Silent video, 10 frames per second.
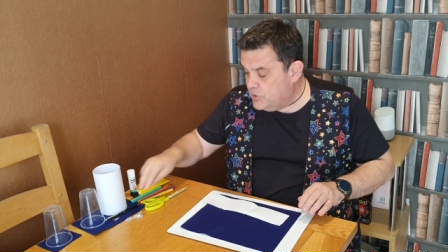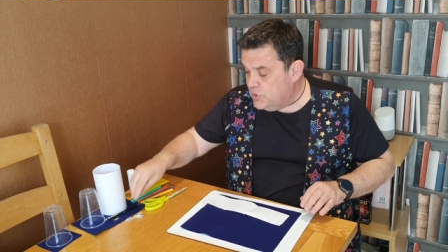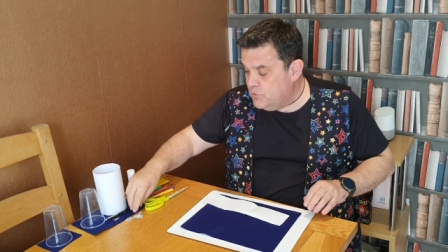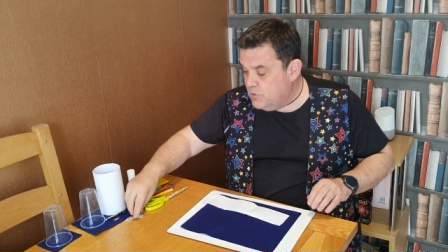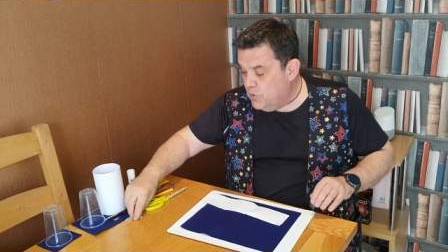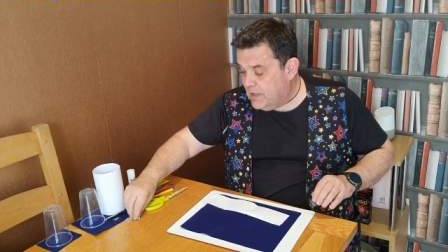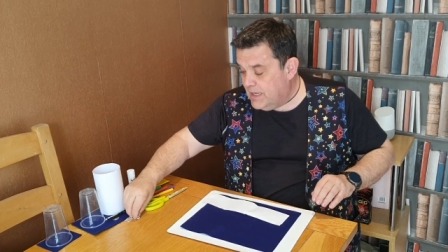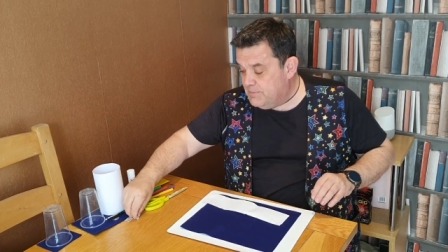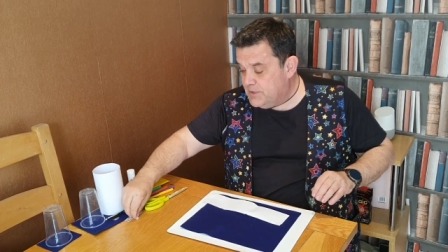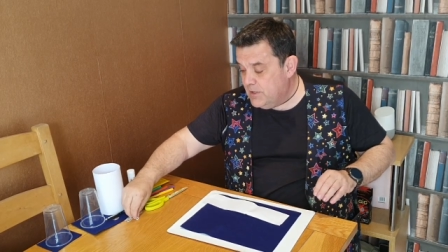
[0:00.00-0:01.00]
two new
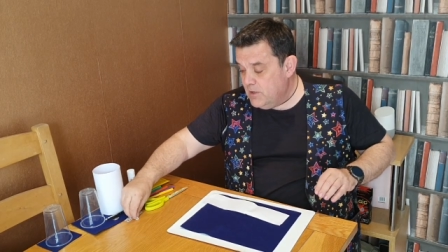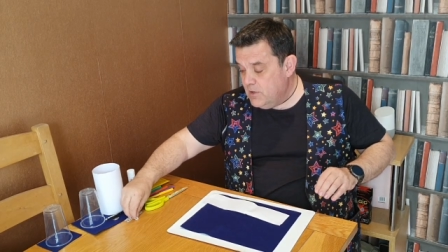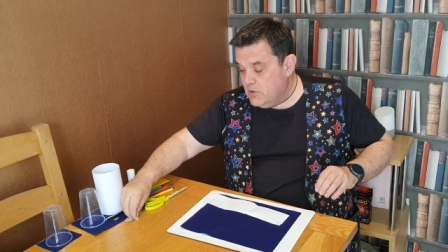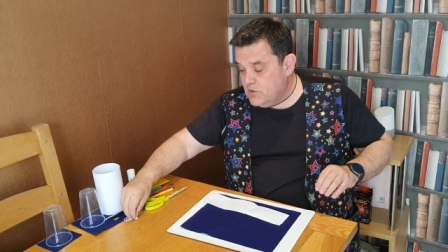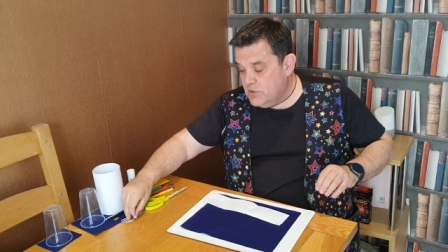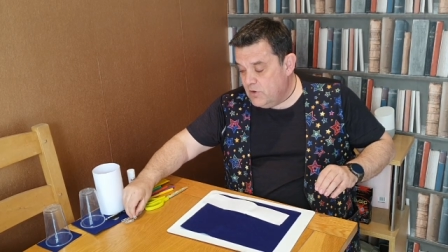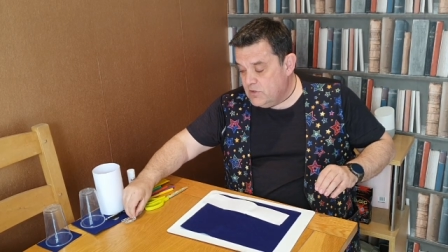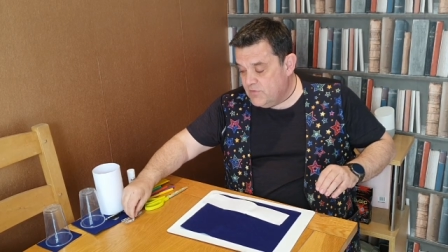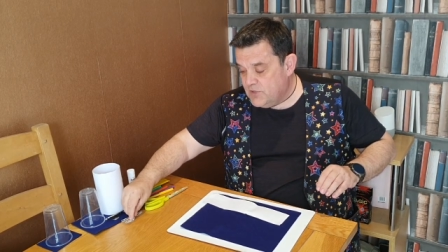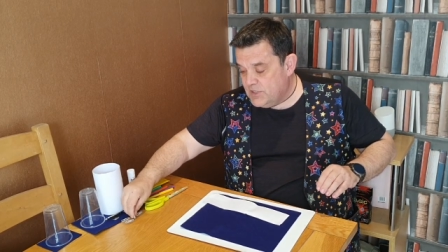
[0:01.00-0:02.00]
clips because those
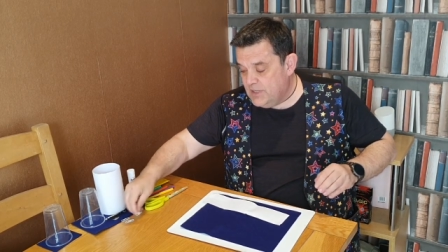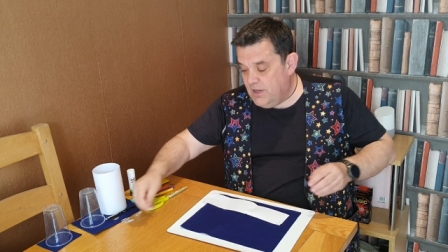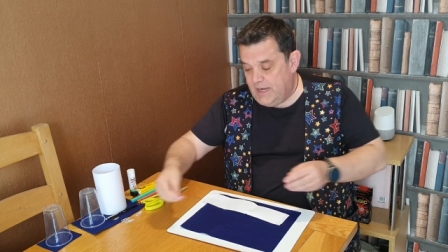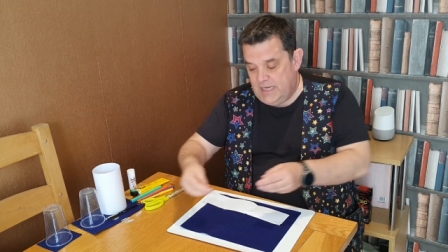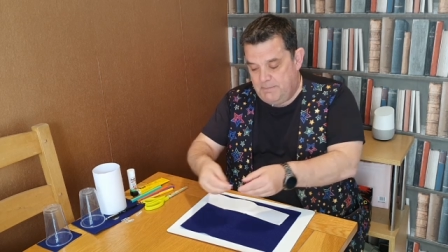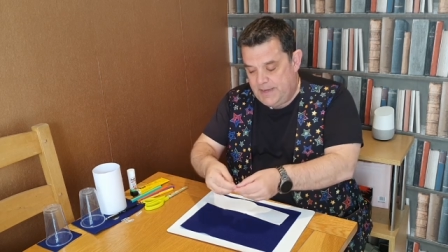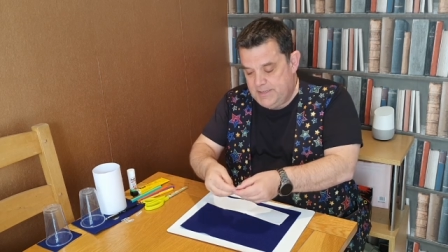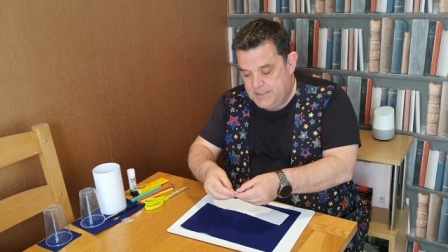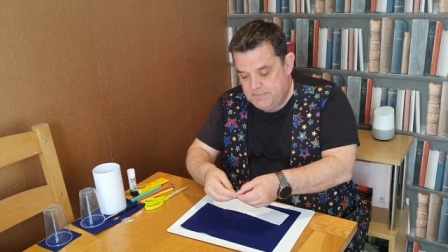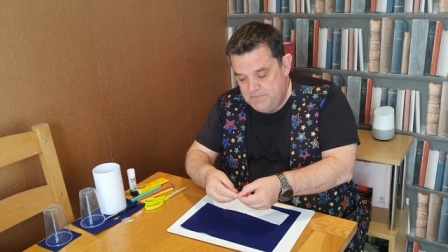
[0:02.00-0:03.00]
have slightly bent.